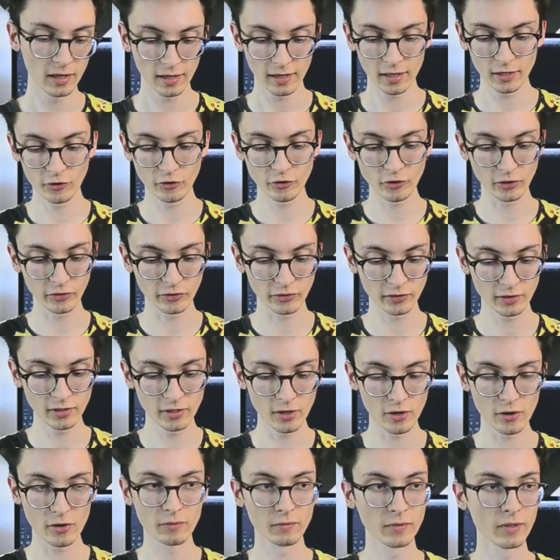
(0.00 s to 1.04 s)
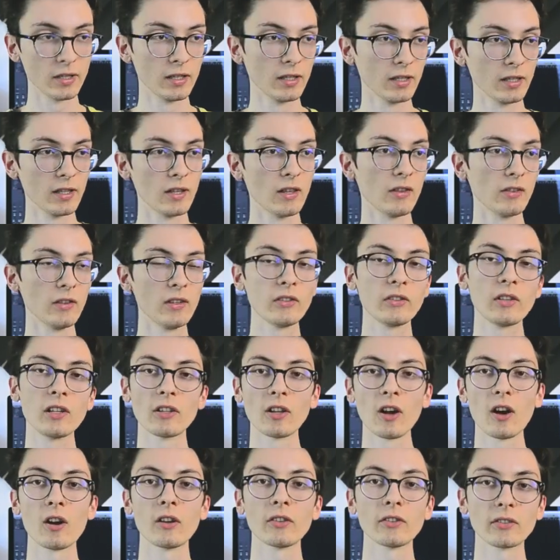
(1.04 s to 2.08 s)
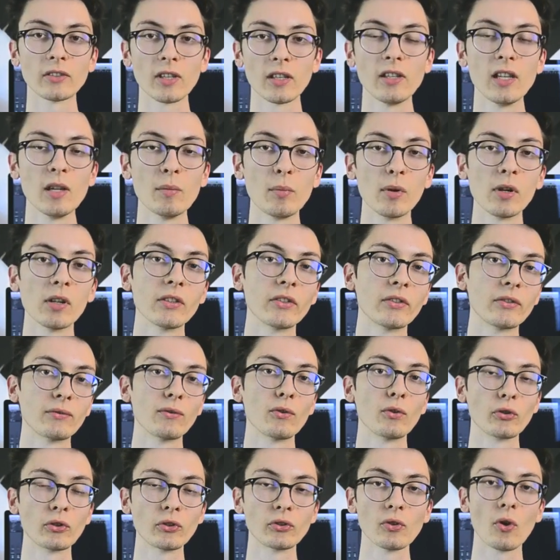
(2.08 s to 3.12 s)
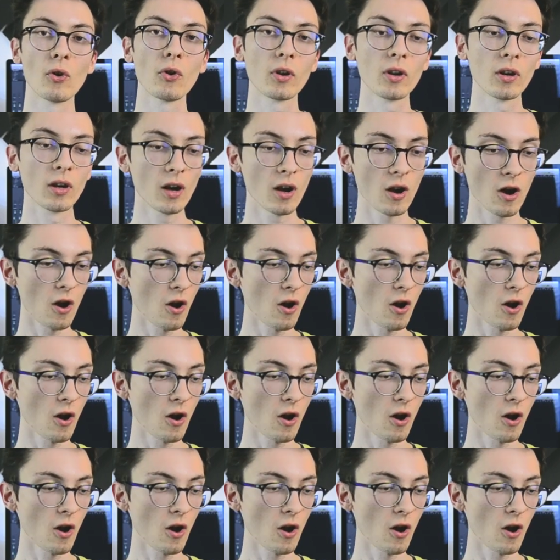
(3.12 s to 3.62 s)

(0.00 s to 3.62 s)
It's just, you know, these guitars that he builds for stock